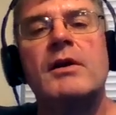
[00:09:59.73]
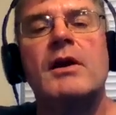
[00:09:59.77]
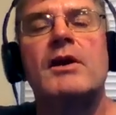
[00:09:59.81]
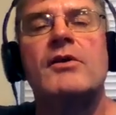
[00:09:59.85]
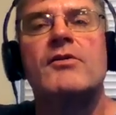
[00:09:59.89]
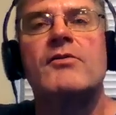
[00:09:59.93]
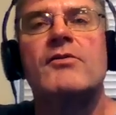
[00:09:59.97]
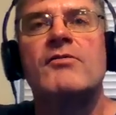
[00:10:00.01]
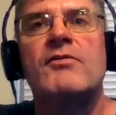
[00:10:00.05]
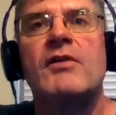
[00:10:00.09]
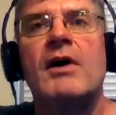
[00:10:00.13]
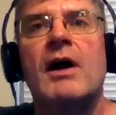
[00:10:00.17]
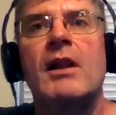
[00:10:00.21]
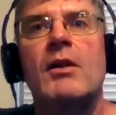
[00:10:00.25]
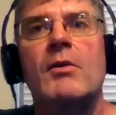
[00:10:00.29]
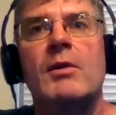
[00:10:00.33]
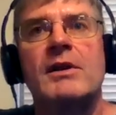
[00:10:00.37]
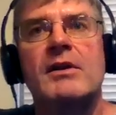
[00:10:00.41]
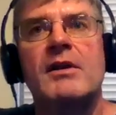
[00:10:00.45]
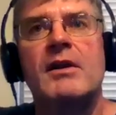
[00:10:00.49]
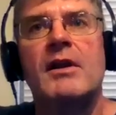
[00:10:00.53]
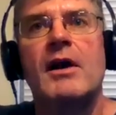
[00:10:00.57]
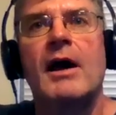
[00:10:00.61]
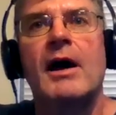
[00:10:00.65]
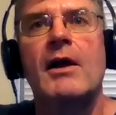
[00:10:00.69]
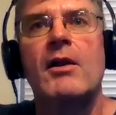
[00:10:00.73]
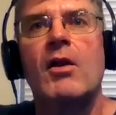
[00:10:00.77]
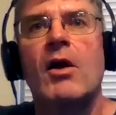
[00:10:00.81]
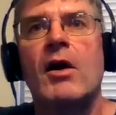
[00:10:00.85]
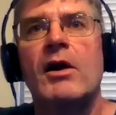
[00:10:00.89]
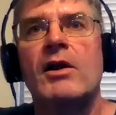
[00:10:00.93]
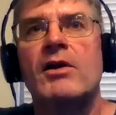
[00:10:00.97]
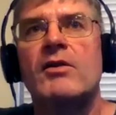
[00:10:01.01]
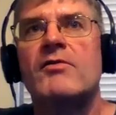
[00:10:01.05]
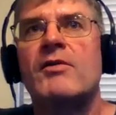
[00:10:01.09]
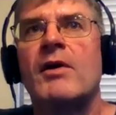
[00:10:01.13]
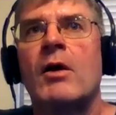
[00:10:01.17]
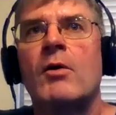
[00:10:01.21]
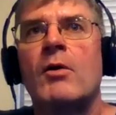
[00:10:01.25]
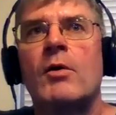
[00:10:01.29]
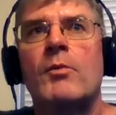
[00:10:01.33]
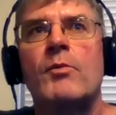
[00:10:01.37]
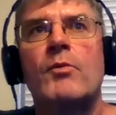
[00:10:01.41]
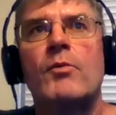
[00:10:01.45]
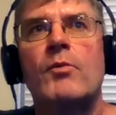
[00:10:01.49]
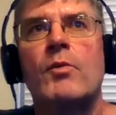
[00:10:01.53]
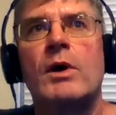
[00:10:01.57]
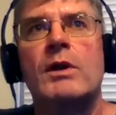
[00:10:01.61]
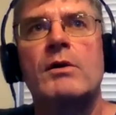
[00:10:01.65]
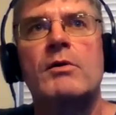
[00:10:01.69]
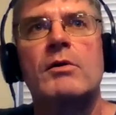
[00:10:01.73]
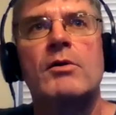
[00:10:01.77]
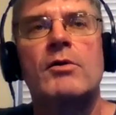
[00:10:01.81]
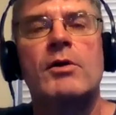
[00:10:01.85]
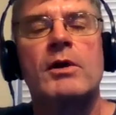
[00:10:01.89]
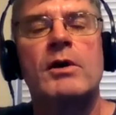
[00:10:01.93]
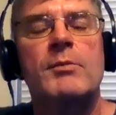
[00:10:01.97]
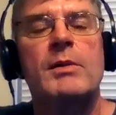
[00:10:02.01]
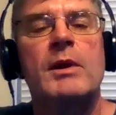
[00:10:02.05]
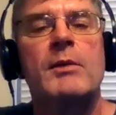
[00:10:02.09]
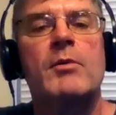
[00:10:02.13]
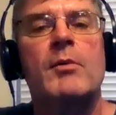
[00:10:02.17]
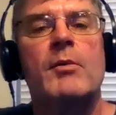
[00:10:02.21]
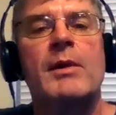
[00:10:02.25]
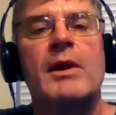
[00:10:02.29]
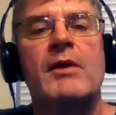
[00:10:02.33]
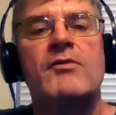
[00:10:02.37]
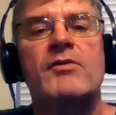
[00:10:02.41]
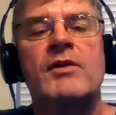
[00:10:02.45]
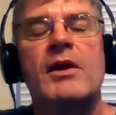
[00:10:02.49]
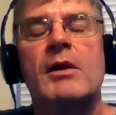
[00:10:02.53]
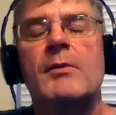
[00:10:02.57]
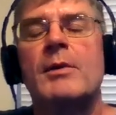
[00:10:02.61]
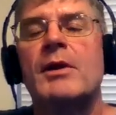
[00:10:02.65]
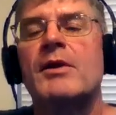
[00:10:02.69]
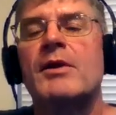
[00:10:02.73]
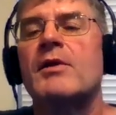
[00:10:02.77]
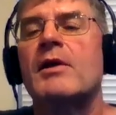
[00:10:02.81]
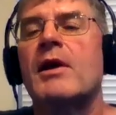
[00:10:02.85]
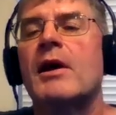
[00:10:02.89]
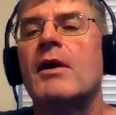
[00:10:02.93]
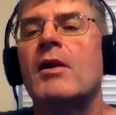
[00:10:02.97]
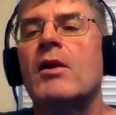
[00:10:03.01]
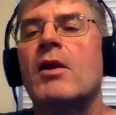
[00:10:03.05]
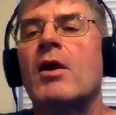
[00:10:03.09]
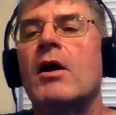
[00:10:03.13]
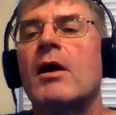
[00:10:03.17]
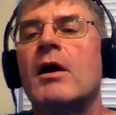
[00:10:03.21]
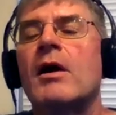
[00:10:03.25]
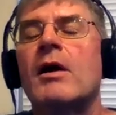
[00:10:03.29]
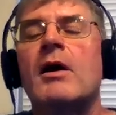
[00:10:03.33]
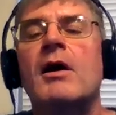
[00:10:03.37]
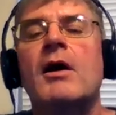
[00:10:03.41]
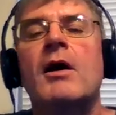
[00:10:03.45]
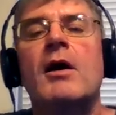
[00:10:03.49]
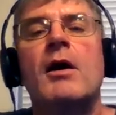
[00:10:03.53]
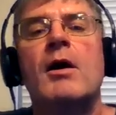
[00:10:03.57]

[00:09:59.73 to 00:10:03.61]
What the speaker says: It's following the dialogue. It's following what learned people may have said about the dialogue,